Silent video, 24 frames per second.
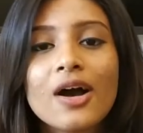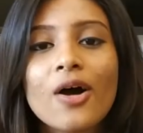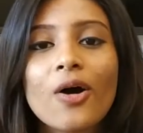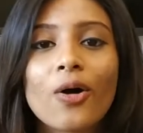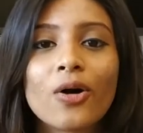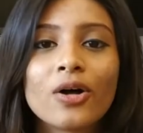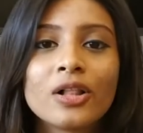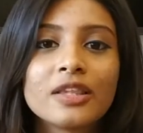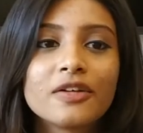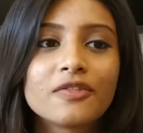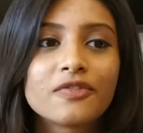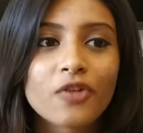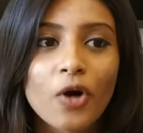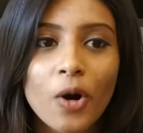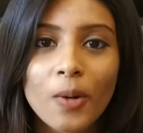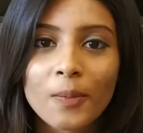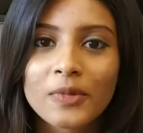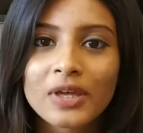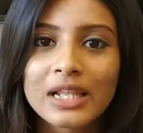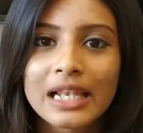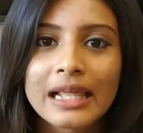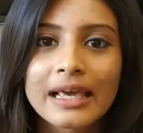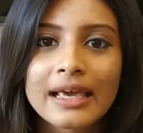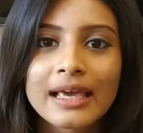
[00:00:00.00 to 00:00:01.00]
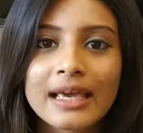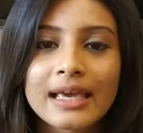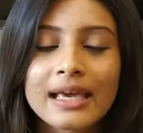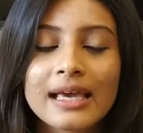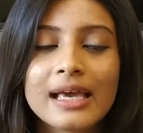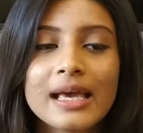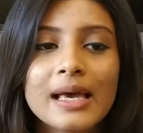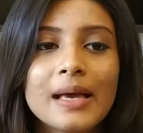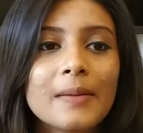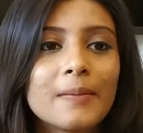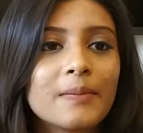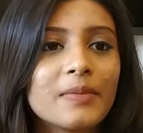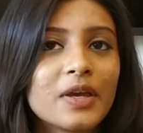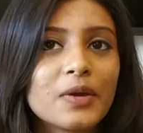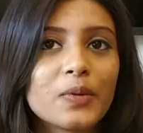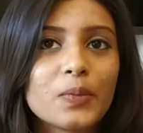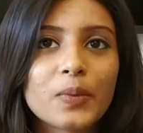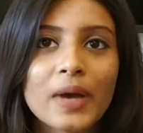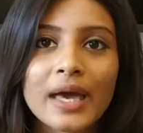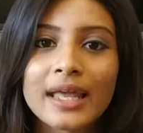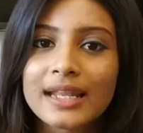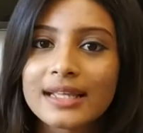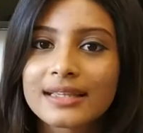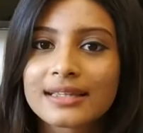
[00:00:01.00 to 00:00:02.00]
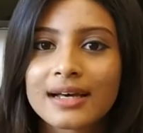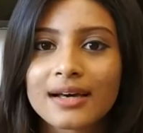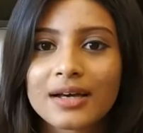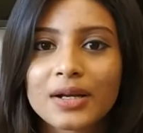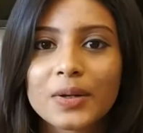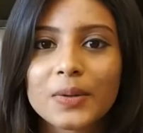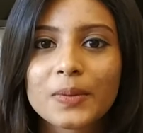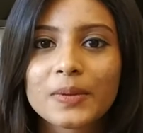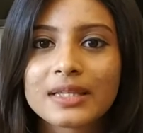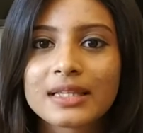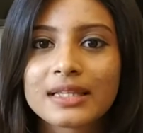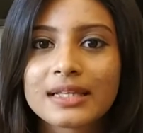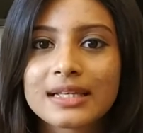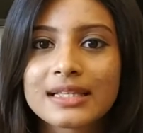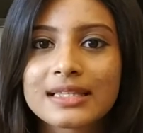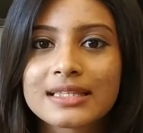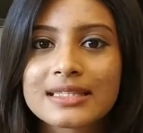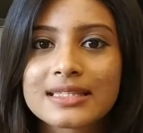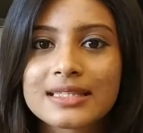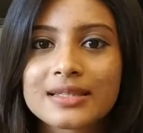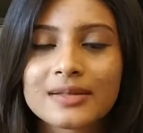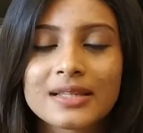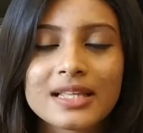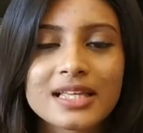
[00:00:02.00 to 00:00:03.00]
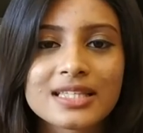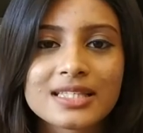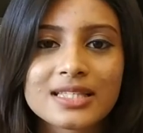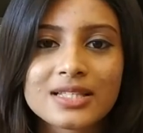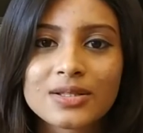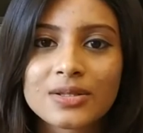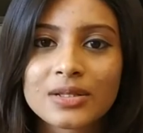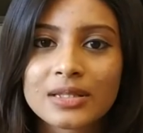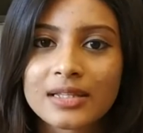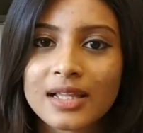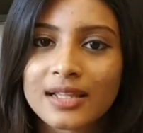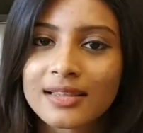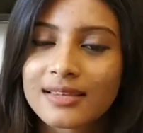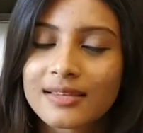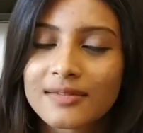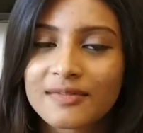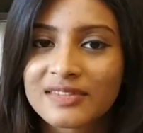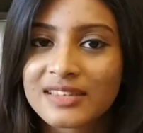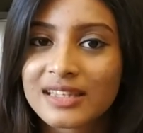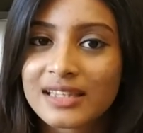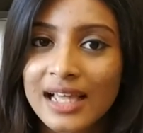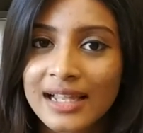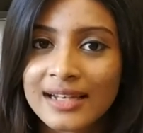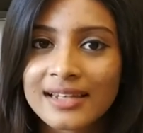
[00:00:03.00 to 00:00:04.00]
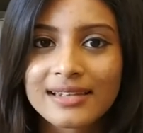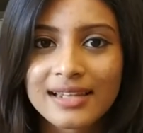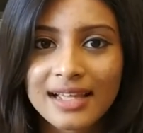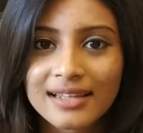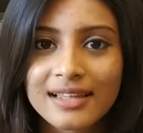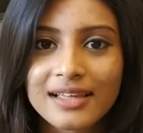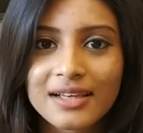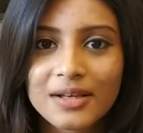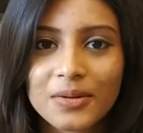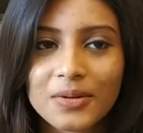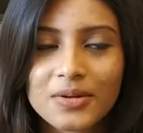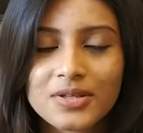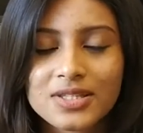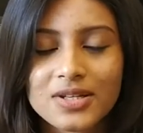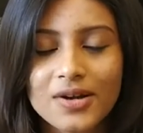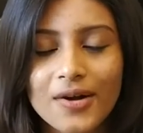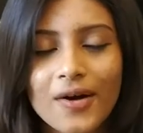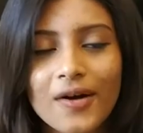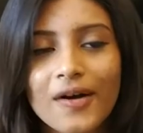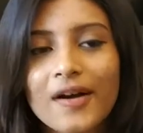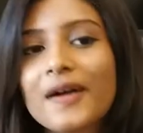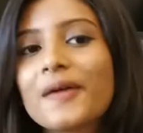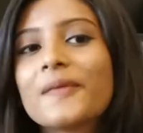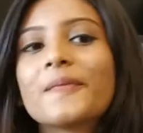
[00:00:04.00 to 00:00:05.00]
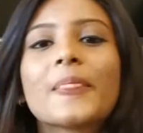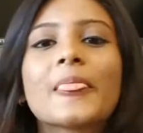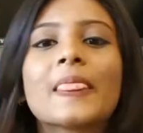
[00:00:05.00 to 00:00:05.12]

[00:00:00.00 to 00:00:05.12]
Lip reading: All the formulae, be very thorough with it, so there's nothing goes wrong.